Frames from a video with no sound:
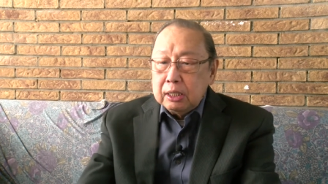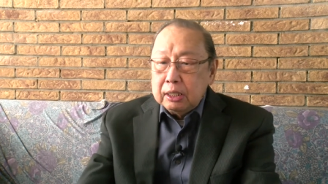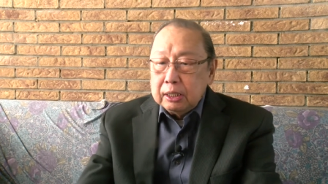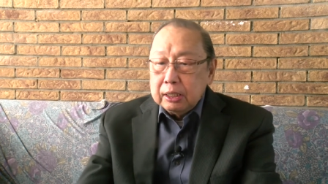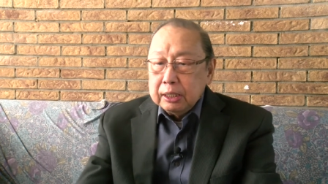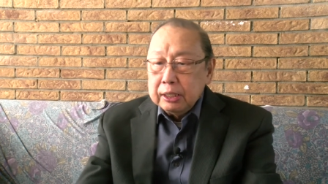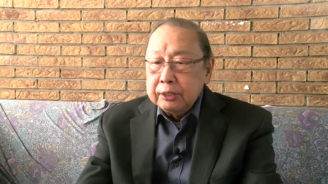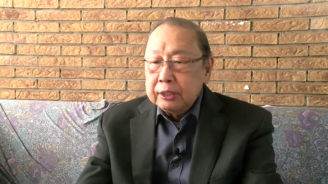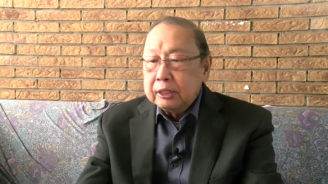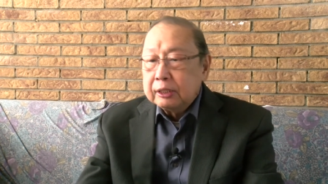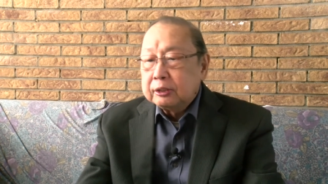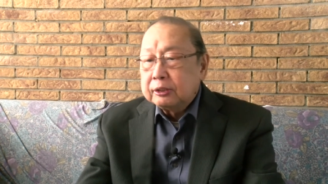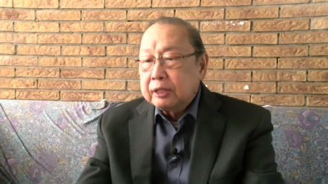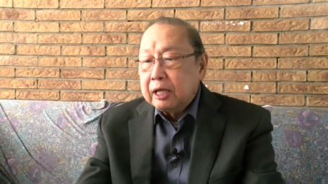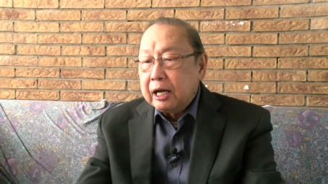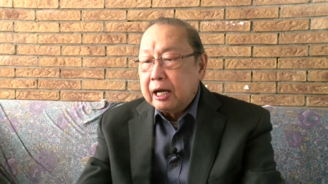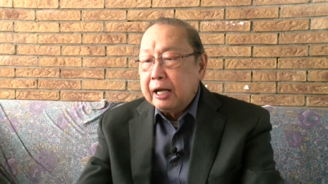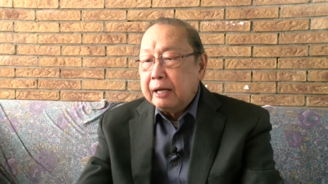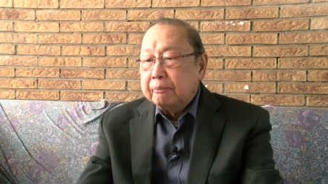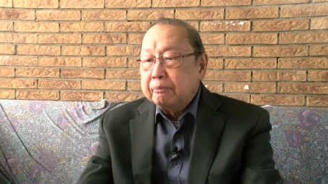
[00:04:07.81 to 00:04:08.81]
In their
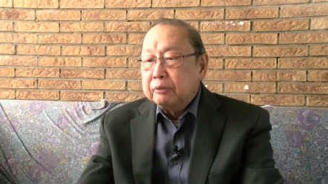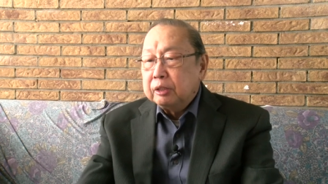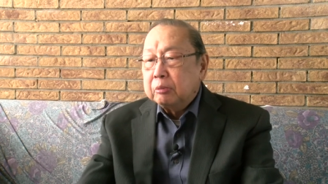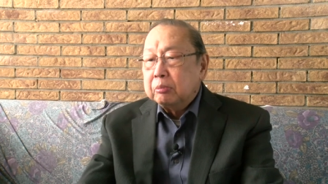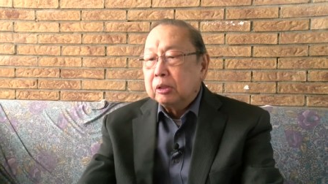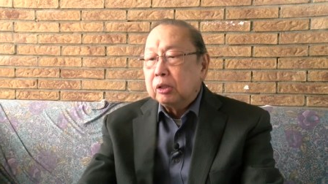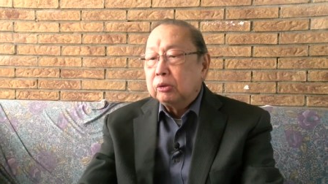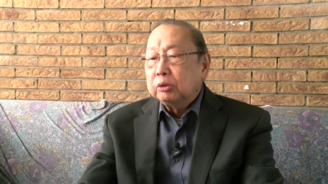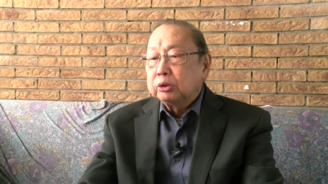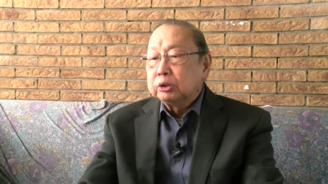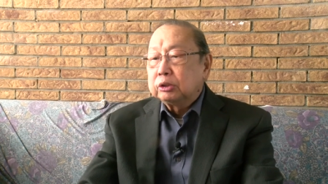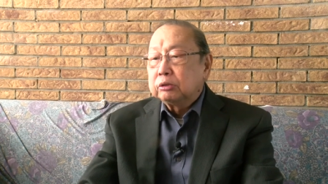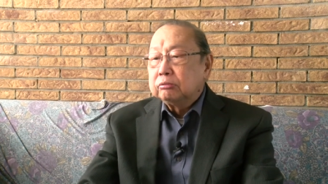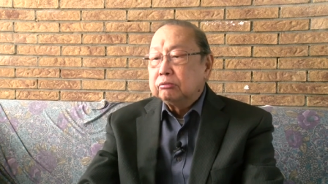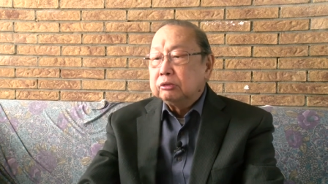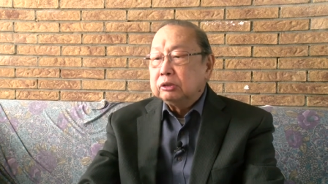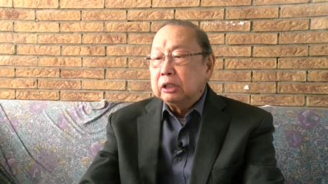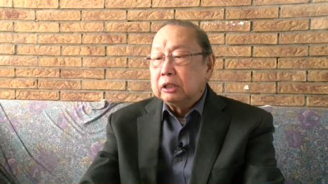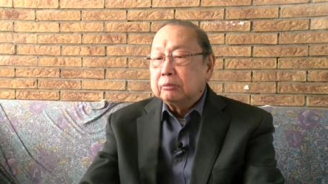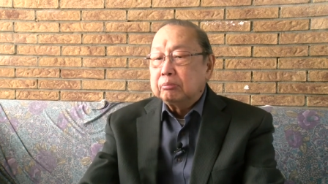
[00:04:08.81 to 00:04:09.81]
time, the most
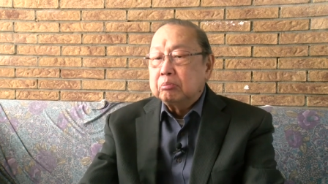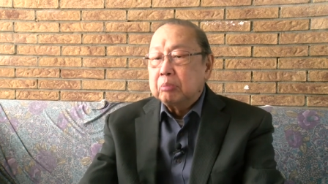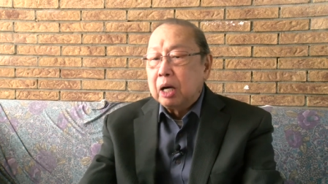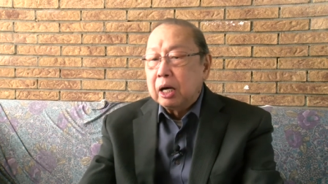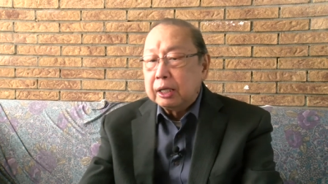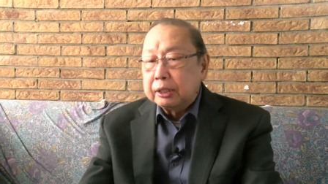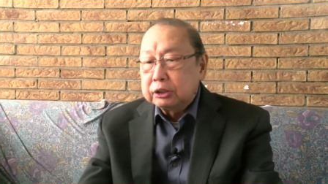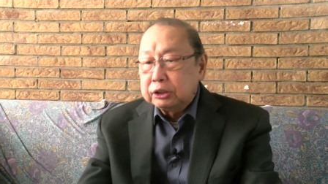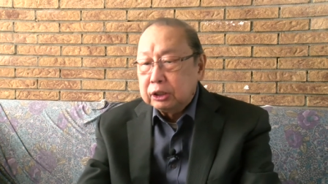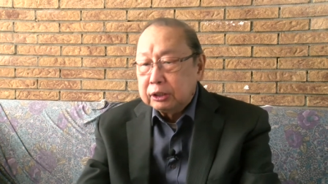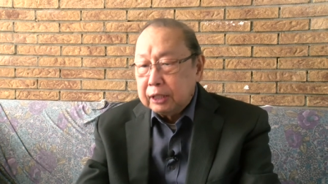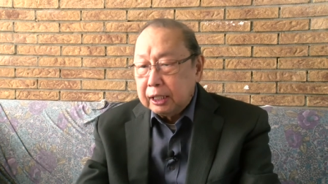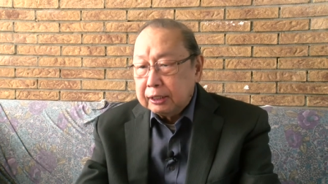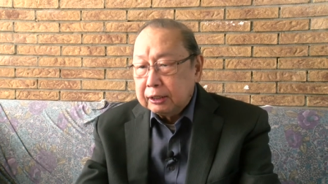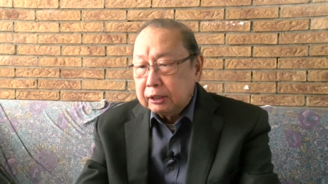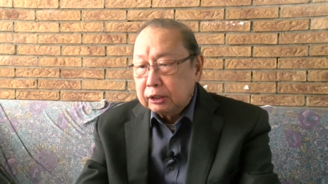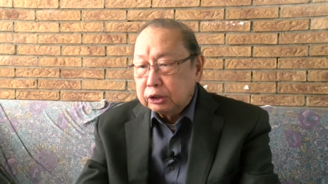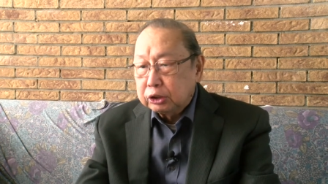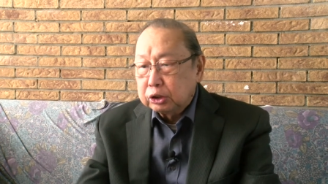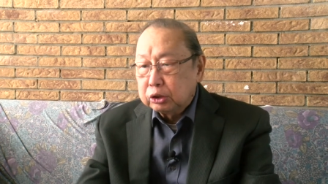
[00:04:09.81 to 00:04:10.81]
that Marx and
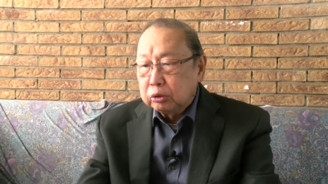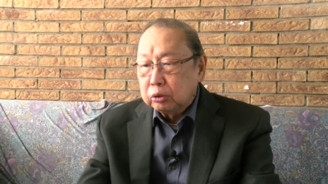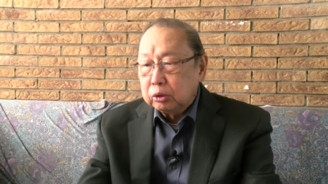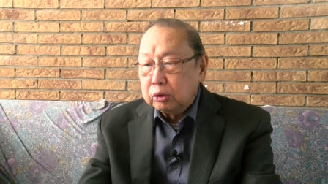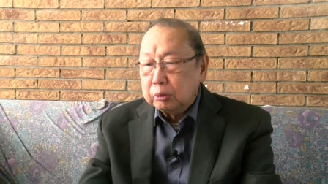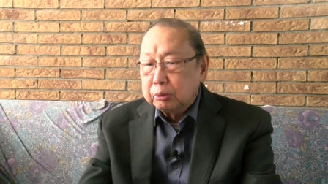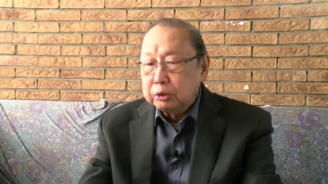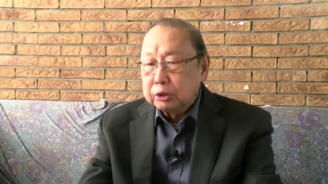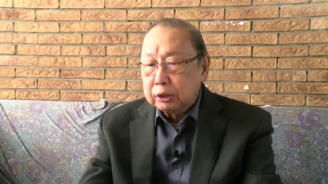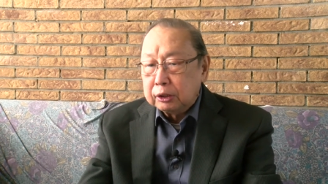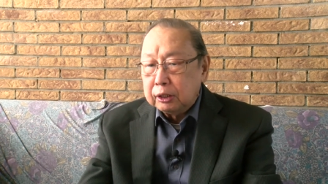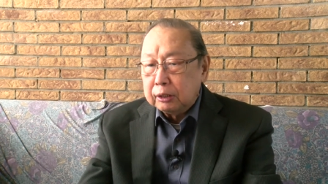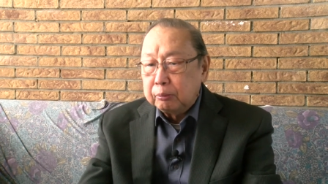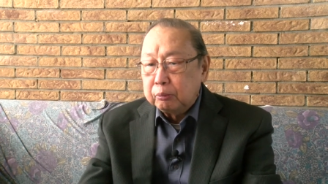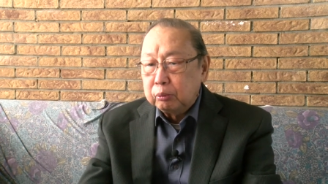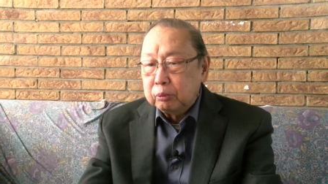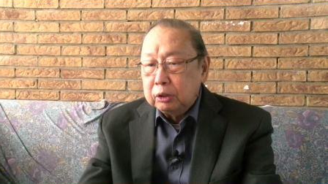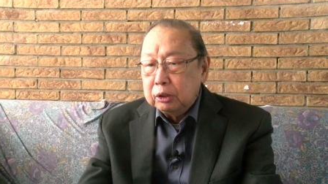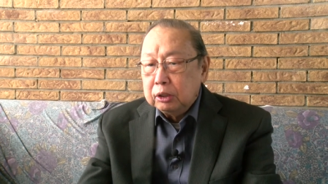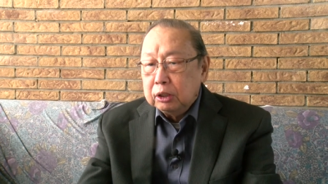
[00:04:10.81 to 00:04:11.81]
Engels could observe
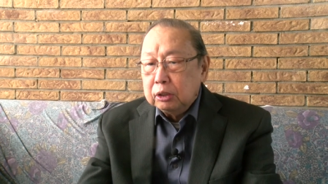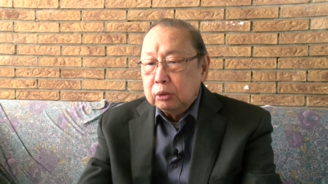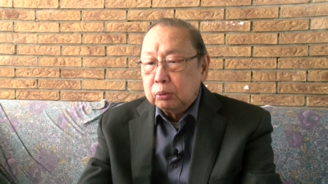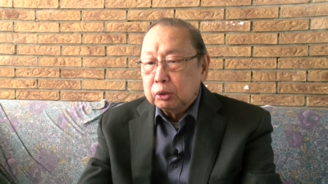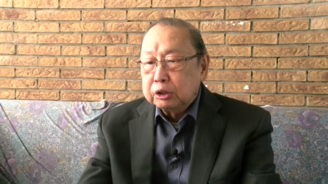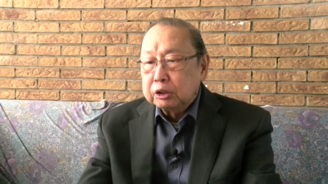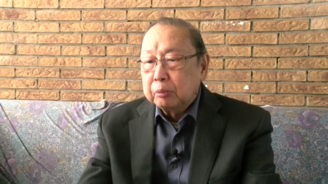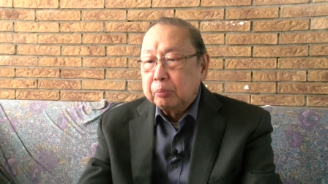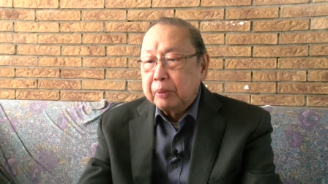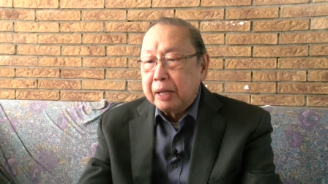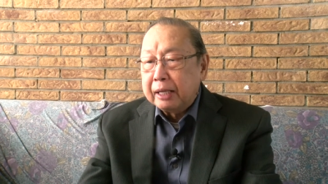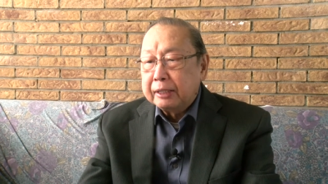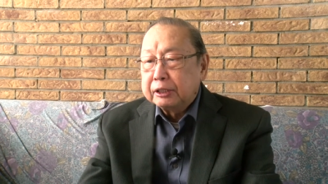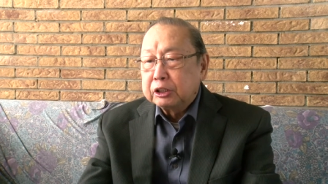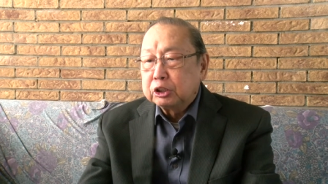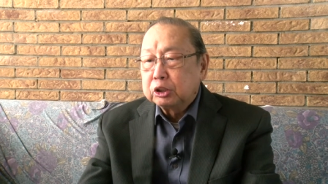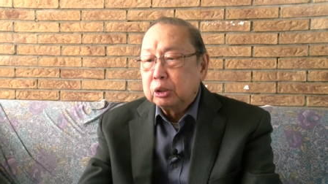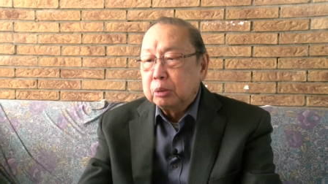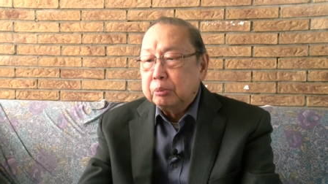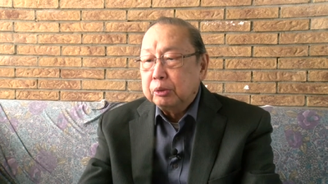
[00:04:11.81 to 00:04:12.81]
was the
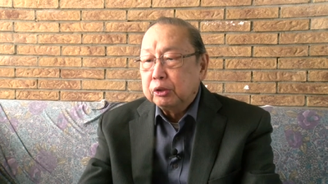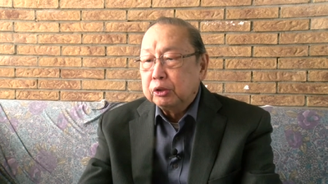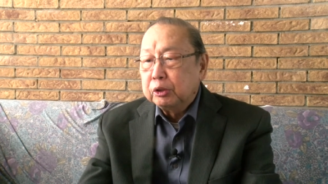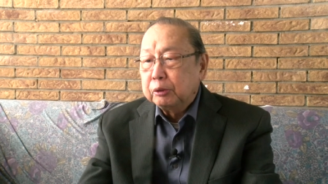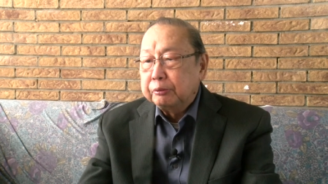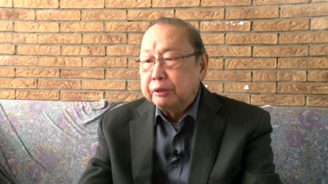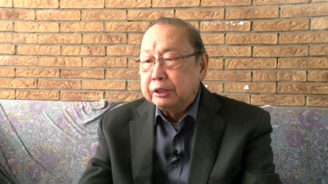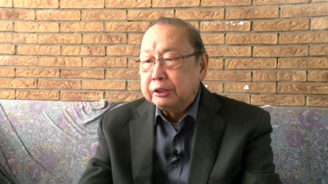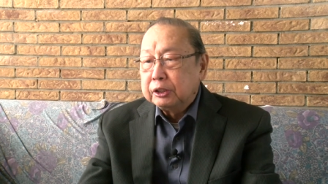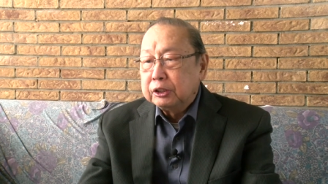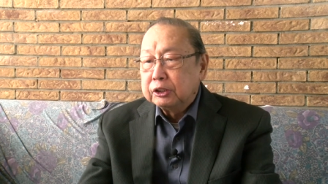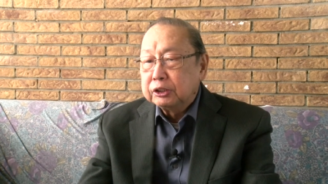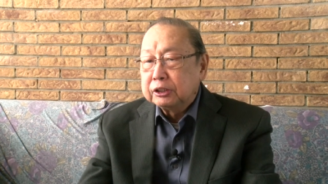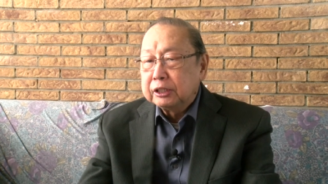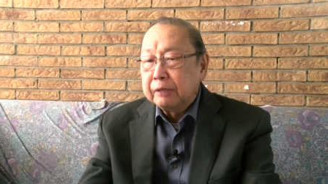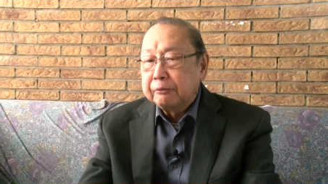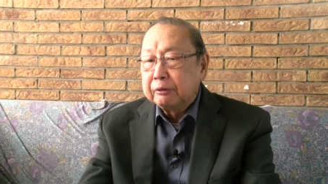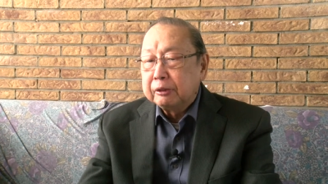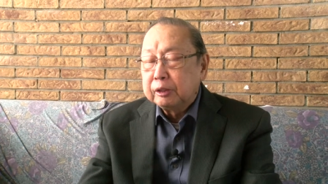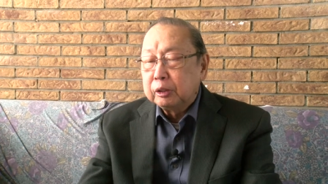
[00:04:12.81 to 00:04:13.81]
Paris Commune of
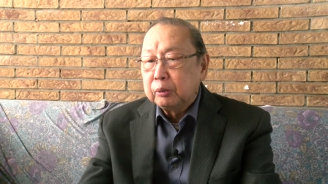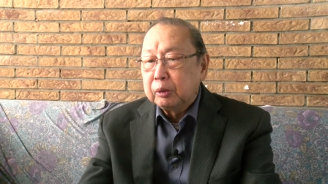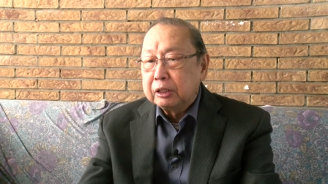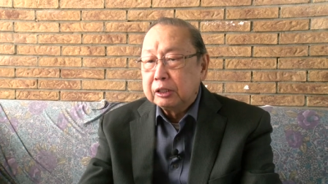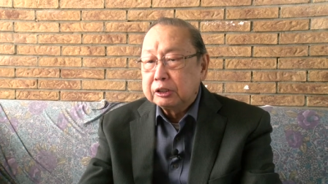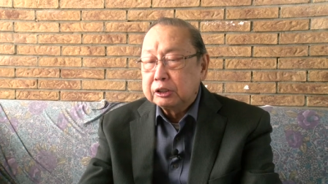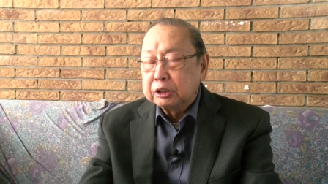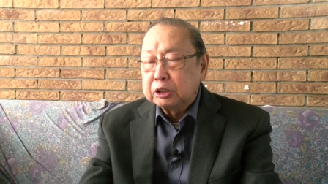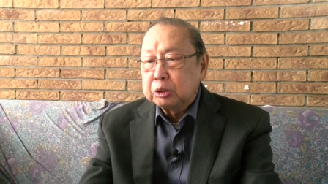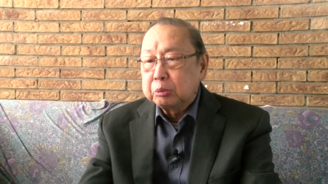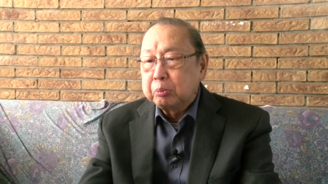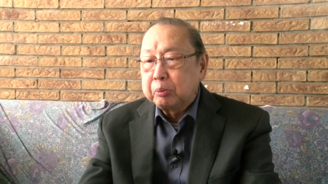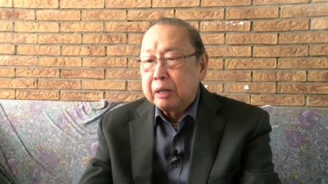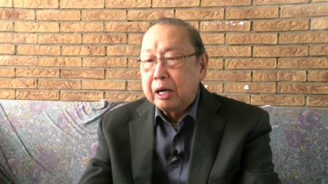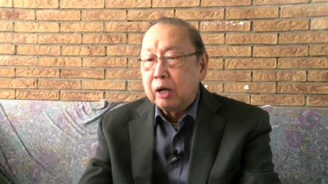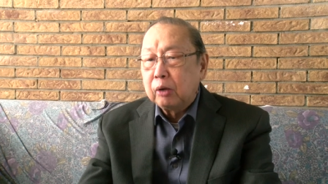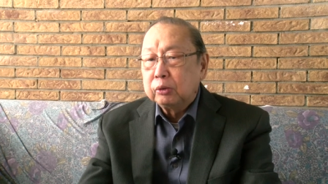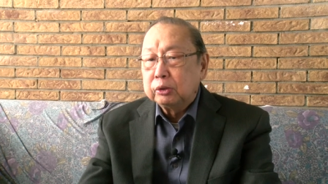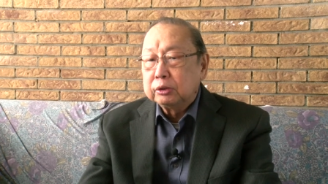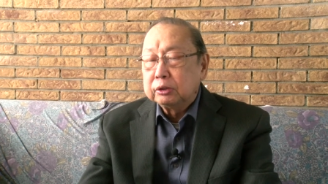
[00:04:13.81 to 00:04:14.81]
1871 as a
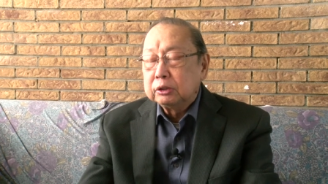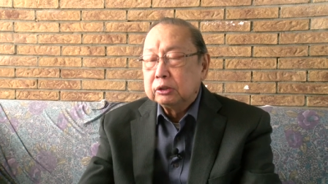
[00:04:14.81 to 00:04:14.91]
sprout